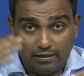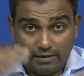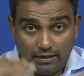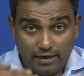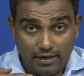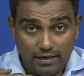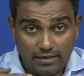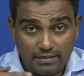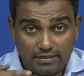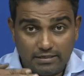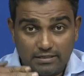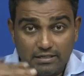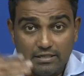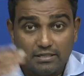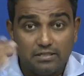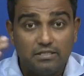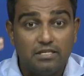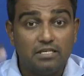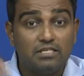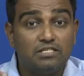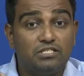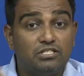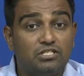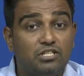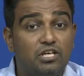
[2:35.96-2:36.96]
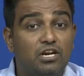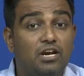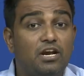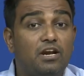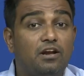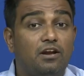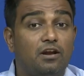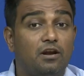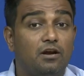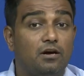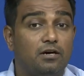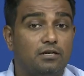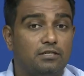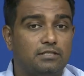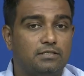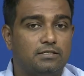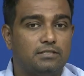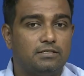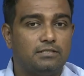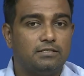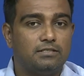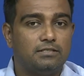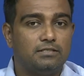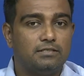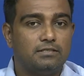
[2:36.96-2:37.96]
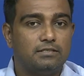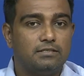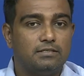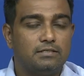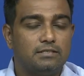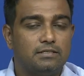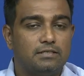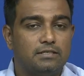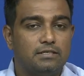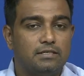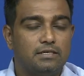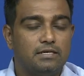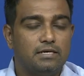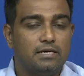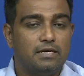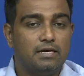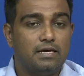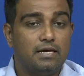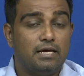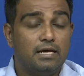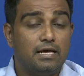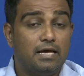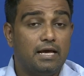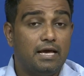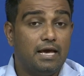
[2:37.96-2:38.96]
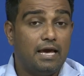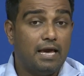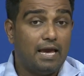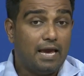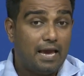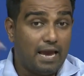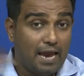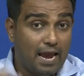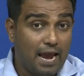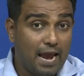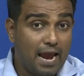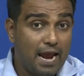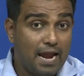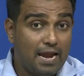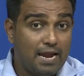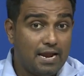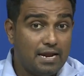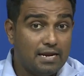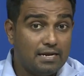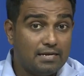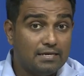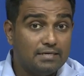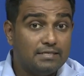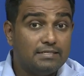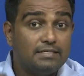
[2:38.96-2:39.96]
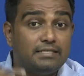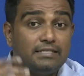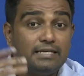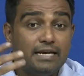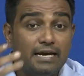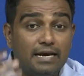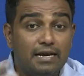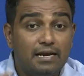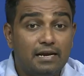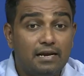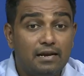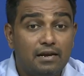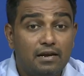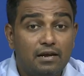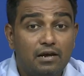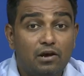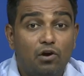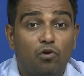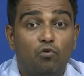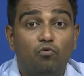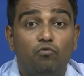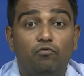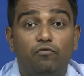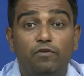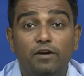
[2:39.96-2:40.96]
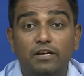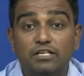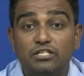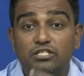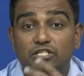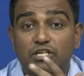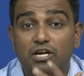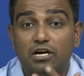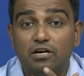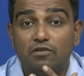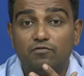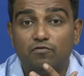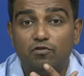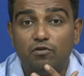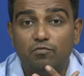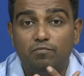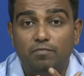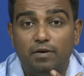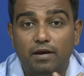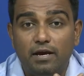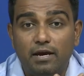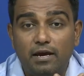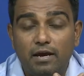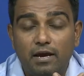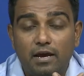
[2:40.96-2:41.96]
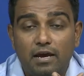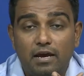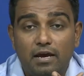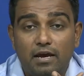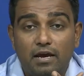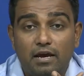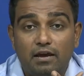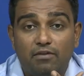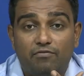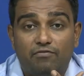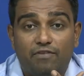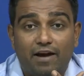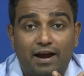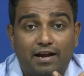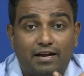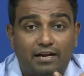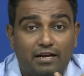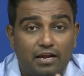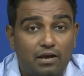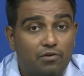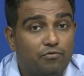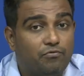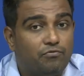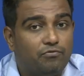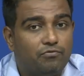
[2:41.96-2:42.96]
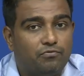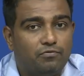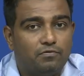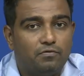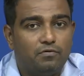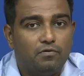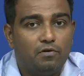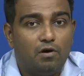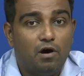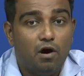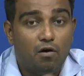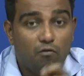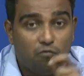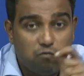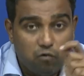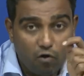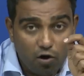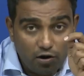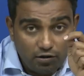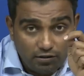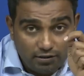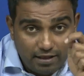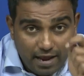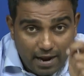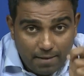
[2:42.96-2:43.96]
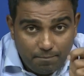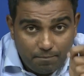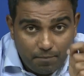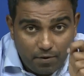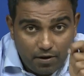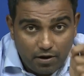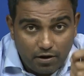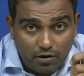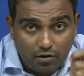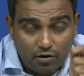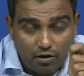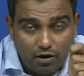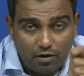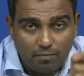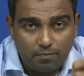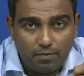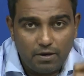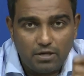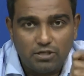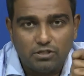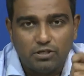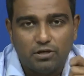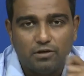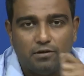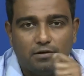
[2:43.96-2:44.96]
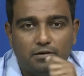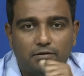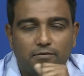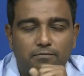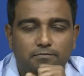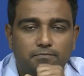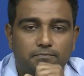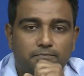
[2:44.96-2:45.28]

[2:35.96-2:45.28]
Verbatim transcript: test these 3 drugs and tell which drug would be effective for that particular patient.